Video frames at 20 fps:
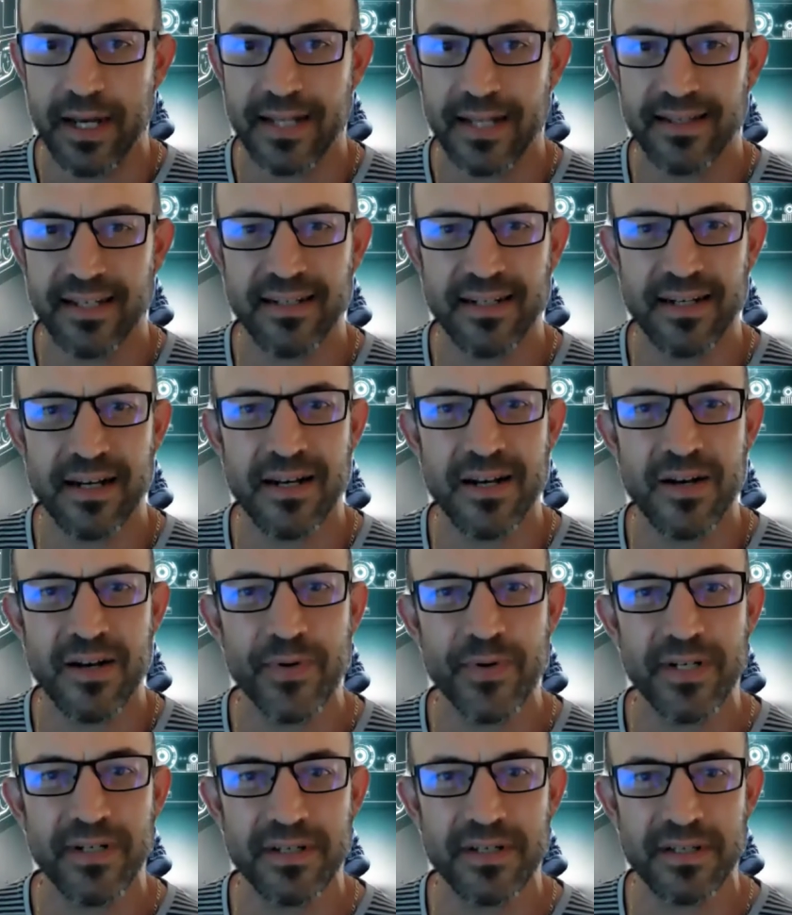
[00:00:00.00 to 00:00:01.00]
a
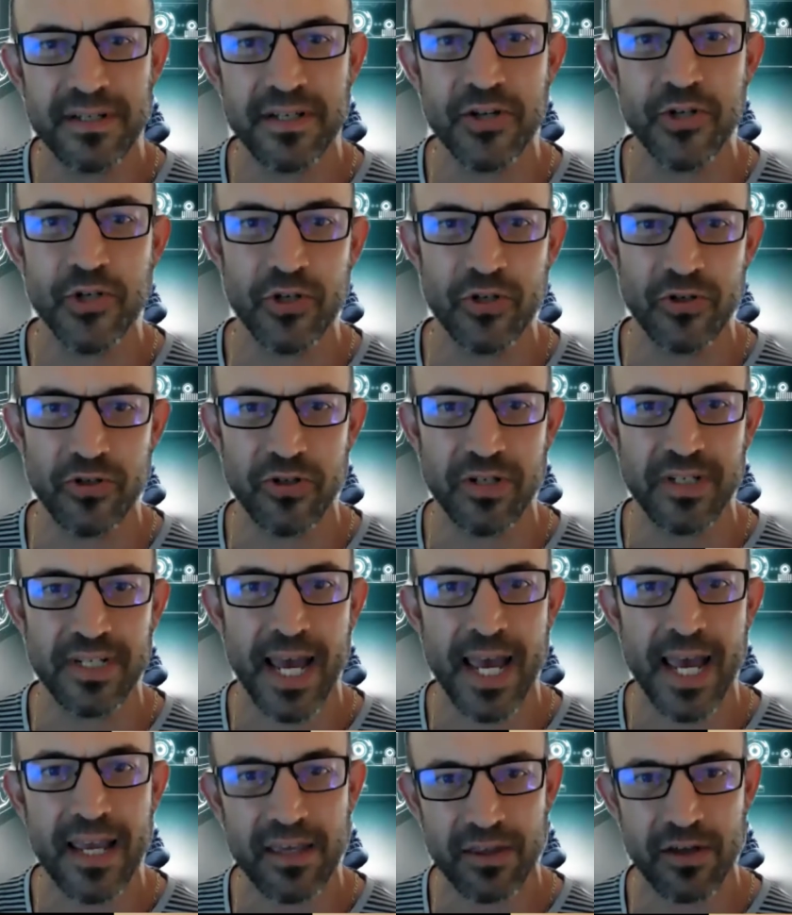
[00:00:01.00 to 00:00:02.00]
deliberate decision to
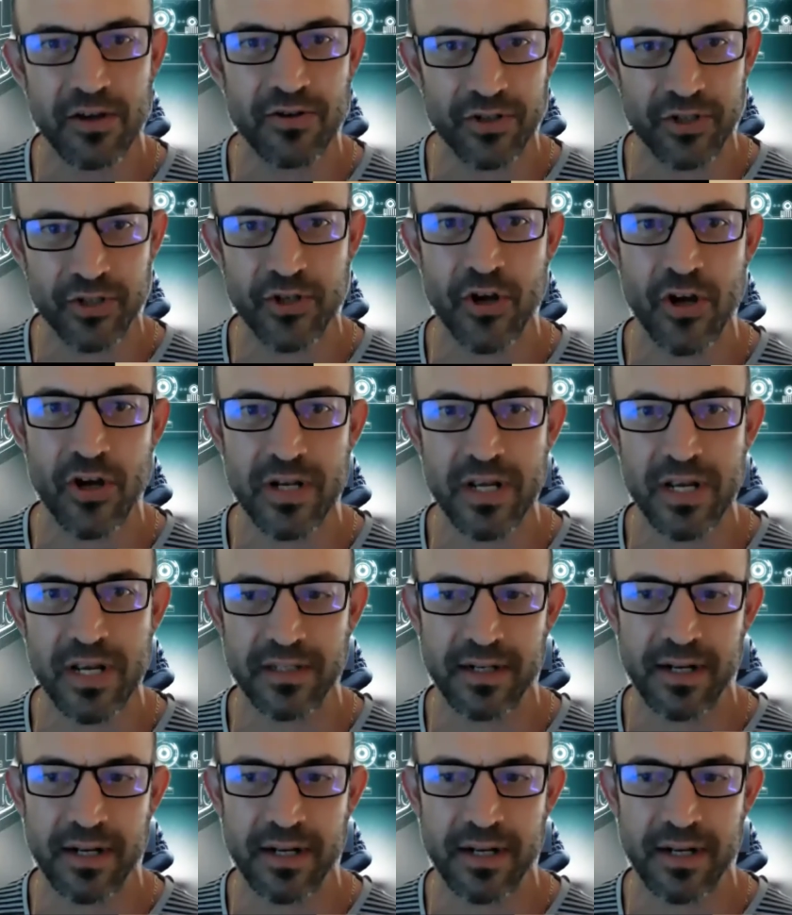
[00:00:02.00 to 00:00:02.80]
take those journeys.